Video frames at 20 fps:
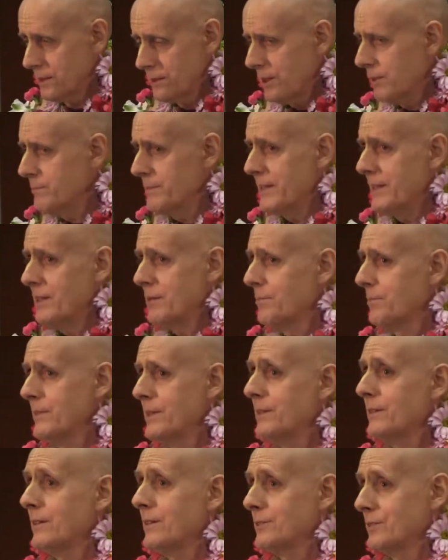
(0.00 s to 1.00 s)
there are many
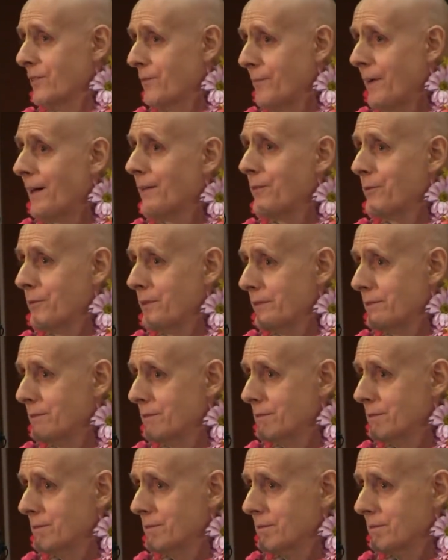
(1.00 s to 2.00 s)
millions of
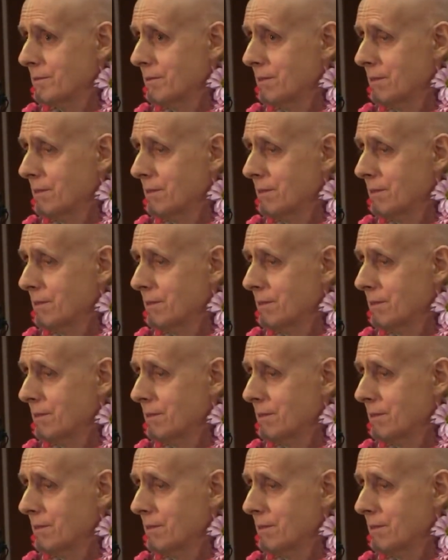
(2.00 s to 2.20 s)
mantras.